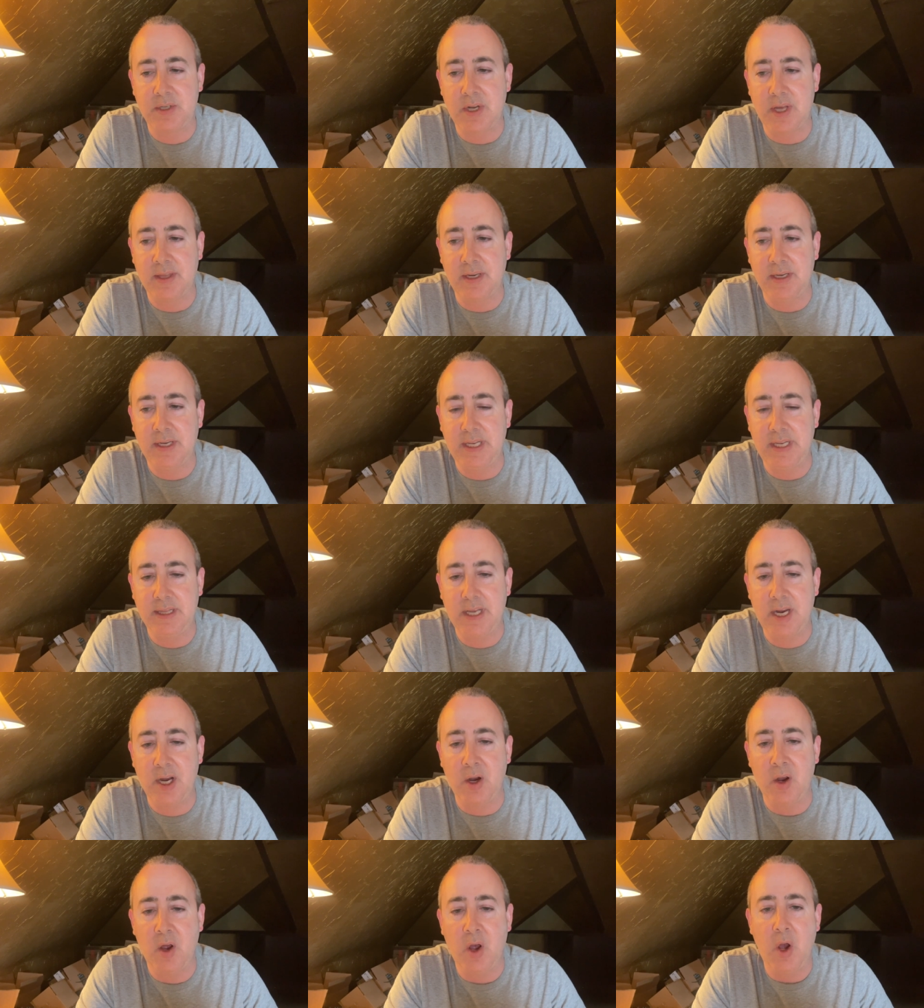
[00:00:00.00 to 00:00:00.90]
nothing need
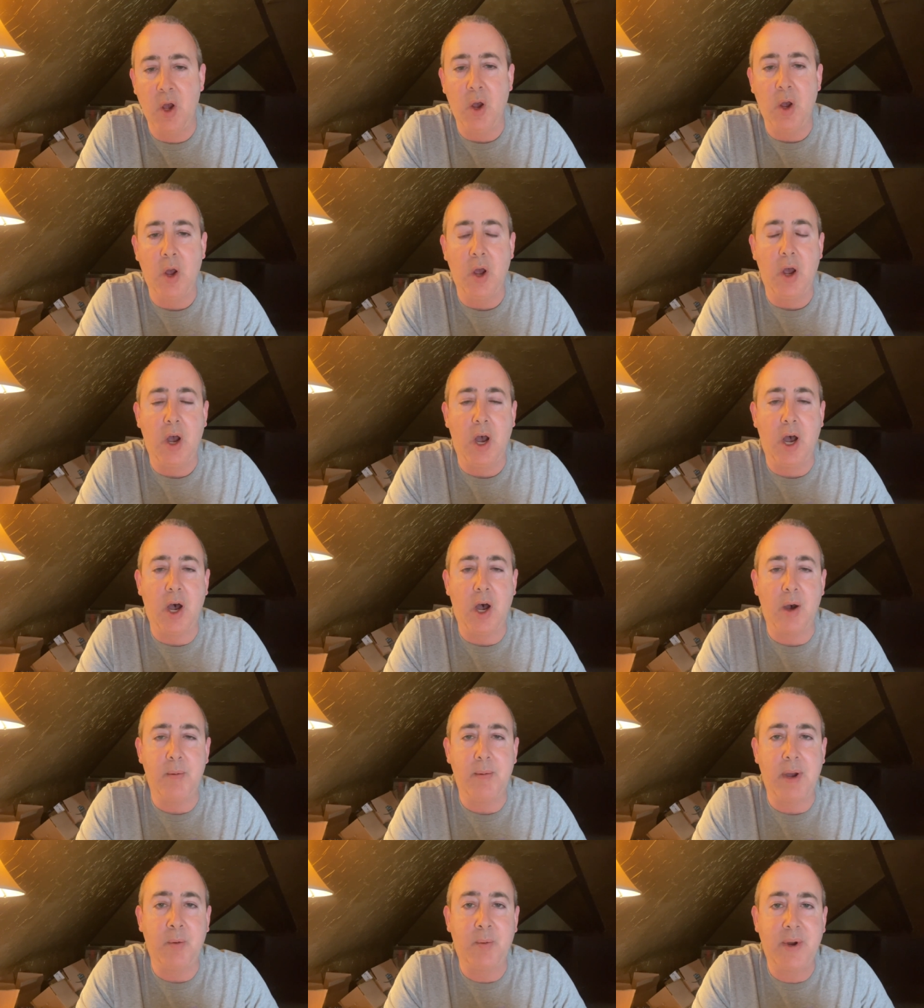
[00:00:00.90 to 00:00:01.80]
there.
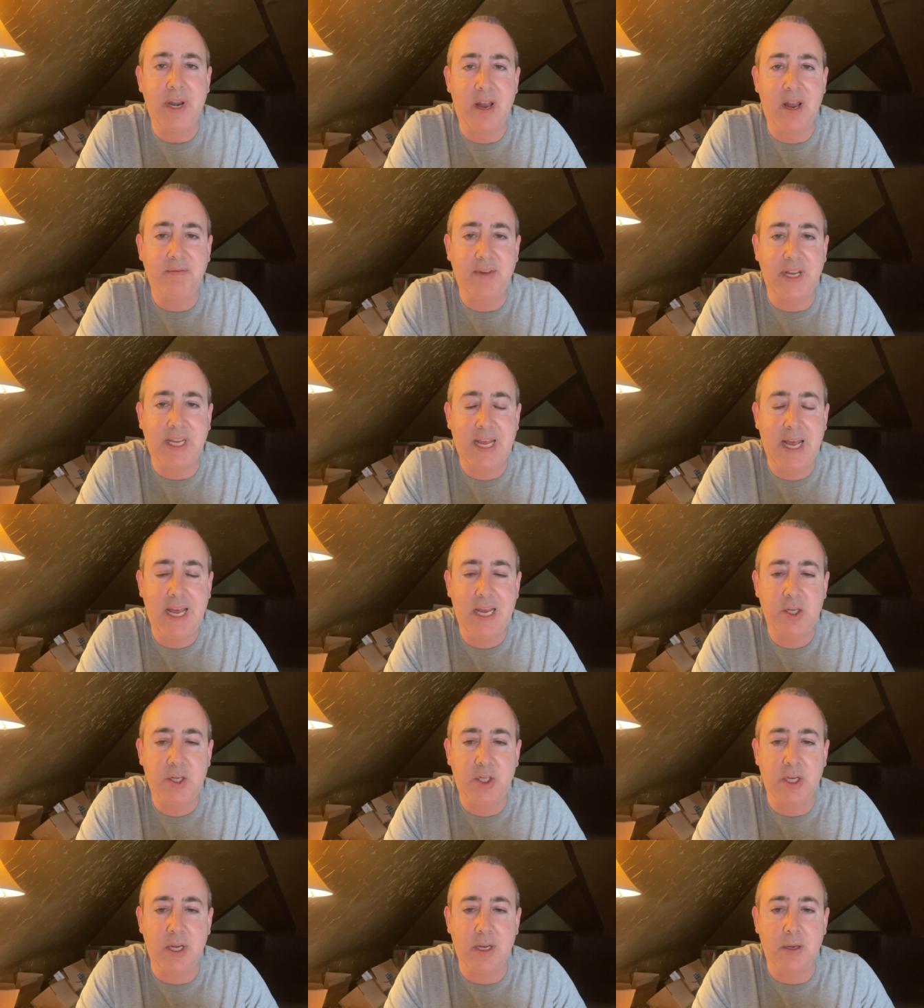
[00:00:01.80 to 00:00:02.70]
I went on
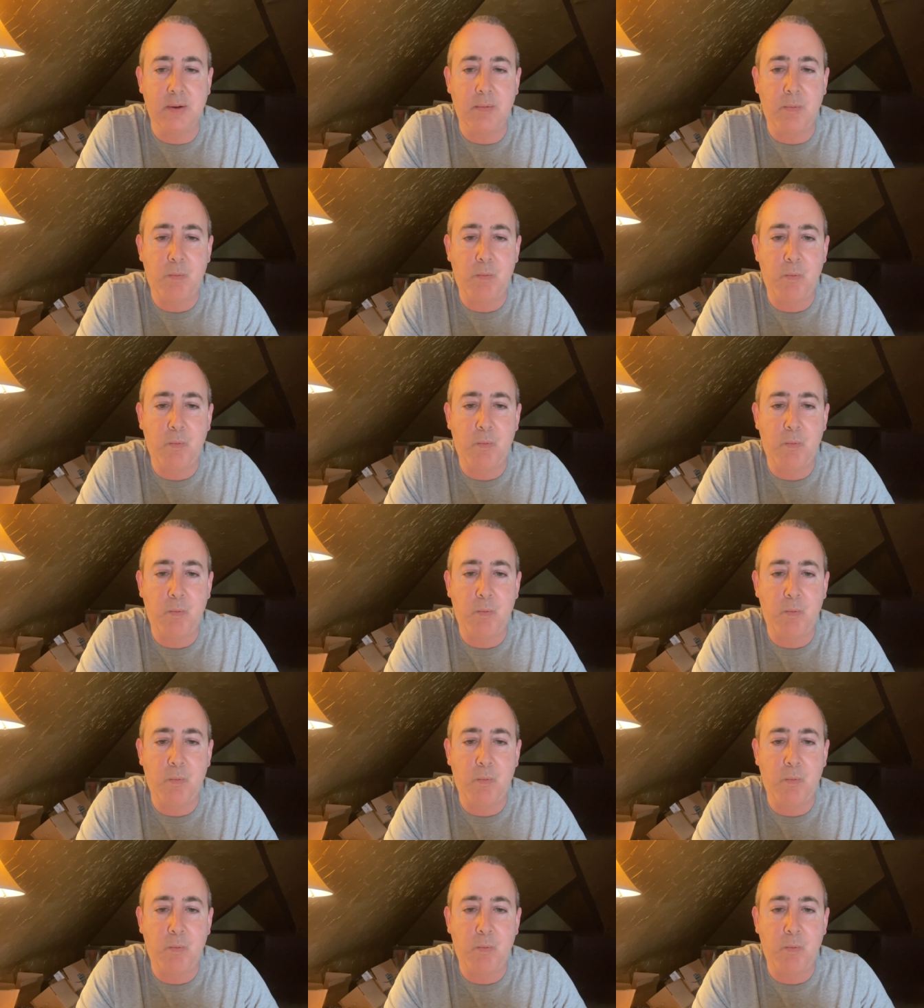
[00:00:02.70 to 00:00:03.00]
vacation.